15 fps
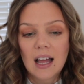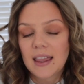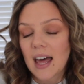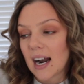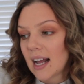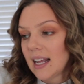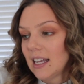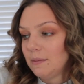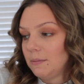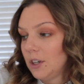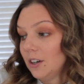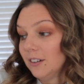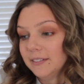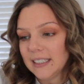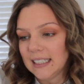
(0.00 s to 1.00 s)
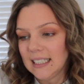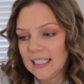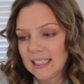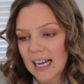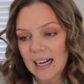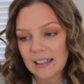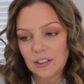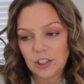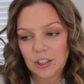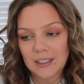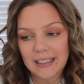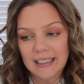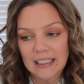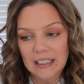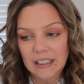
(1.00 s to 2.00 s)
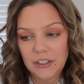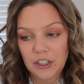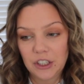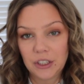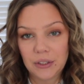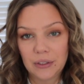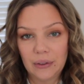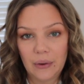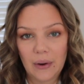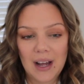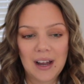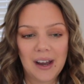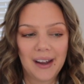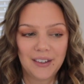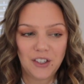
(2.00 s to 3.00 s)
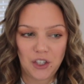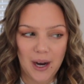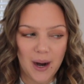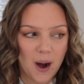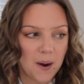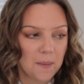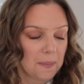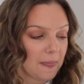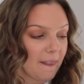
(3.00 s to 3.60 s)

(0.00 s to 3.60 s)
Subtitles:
that I am nervous actually to share.